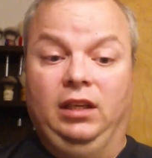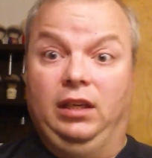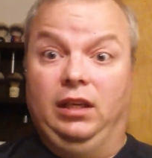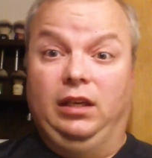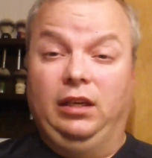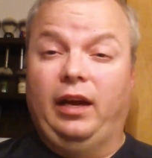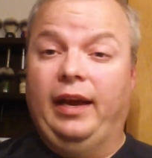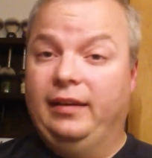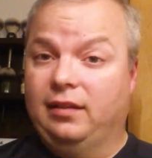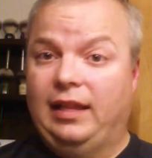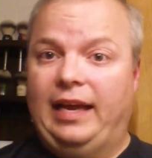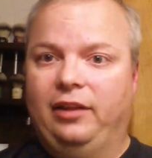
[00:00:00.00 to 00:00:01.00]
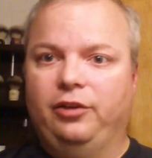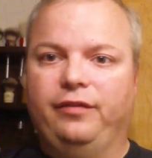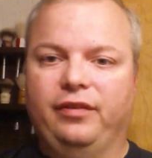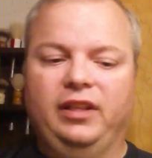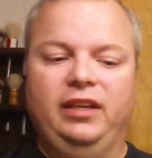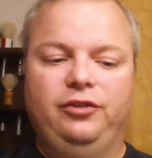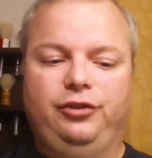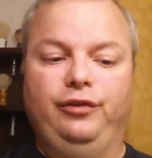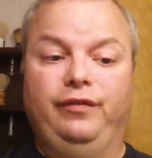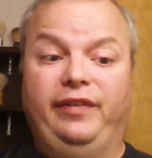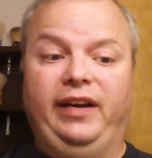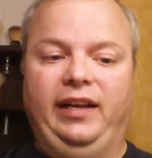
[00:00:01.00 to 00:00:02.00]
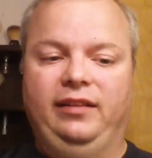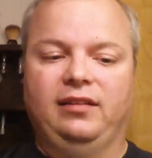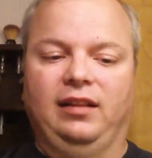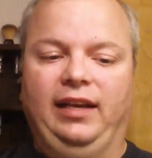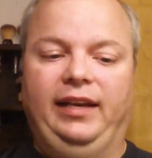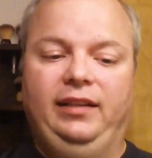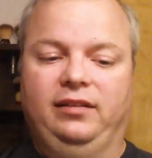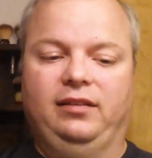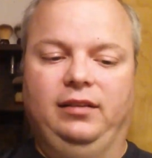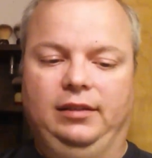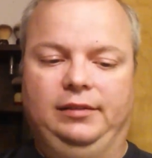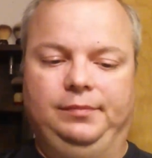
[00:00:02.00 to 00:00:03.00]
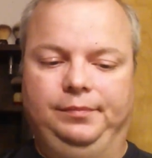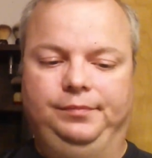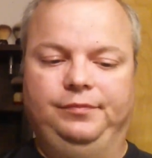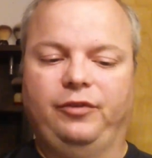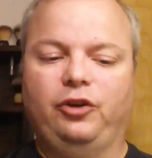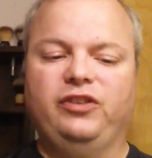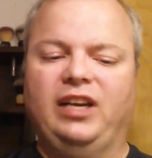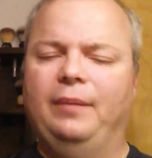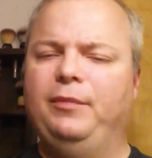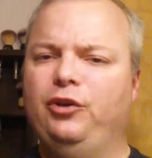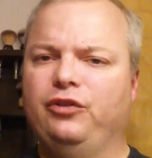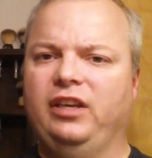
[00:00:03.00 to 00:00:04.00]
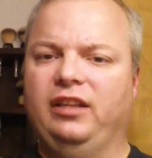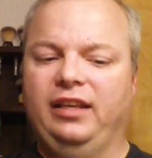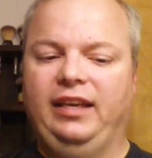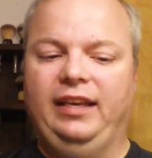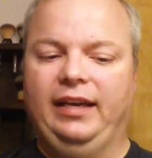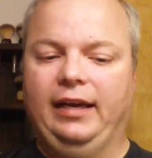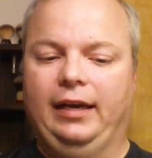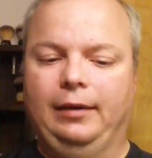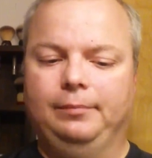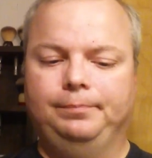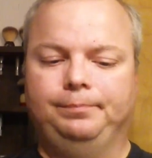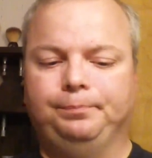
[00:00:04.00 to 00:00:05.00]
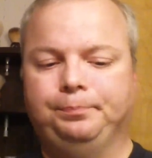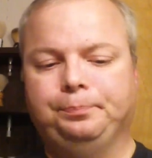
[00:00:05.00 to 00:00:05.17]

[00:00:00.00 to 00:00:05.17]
Got a nice lather for these two fine slants. First time using the um,